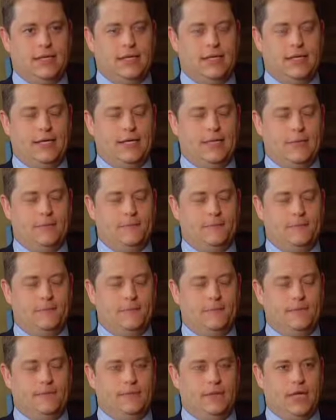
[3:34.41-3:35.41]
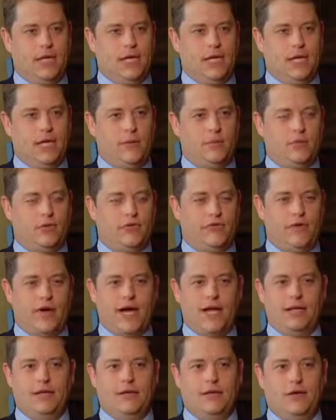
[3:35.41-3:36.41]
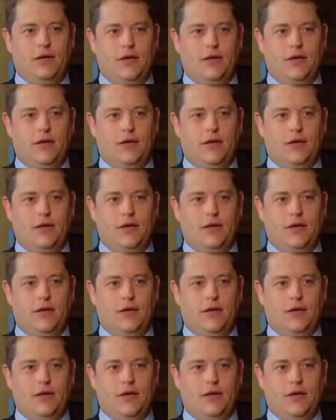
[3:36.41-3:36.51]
and provided